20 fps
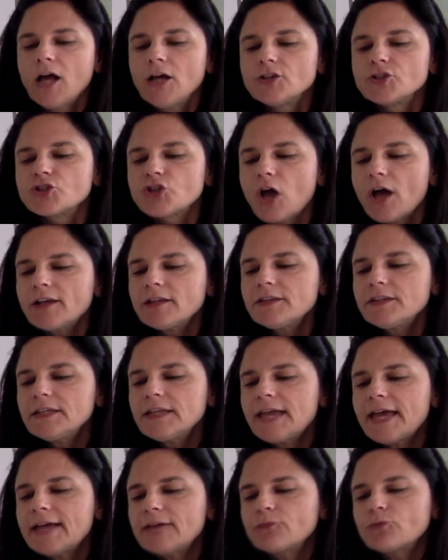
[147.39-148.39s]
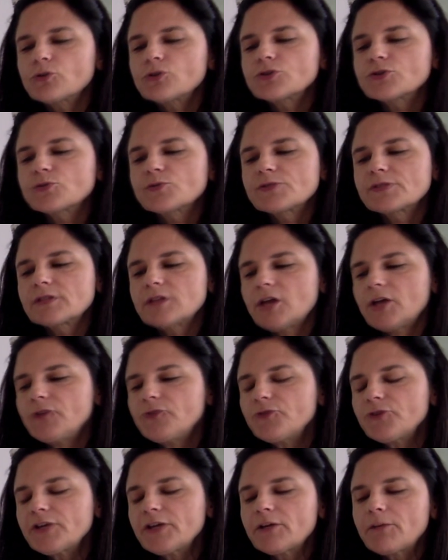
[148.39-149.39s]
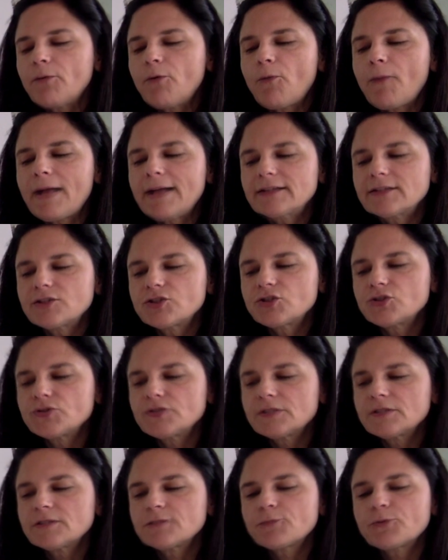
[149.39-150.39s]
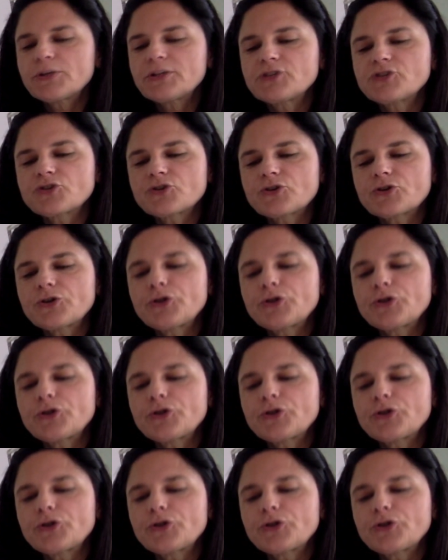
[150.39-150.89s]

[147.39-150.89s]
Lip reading: Jonathan Edwards was an unforgettable Massachusetts preacher